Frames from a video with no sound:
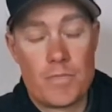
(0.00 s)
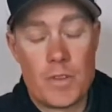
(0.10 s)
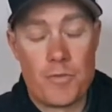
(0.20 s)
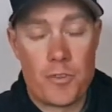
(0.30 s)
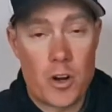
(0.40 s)

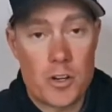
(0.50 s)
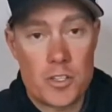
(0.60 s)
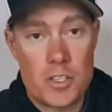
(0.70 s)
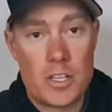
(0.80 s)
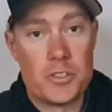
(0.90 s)
The
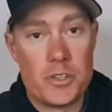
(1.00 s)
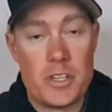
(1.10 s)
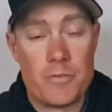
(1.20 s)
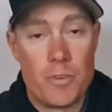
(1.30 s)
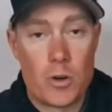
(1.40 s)
first is you need
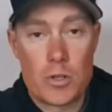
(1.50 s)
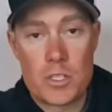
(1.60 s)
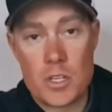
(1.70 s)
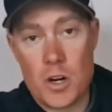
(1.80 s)
to focus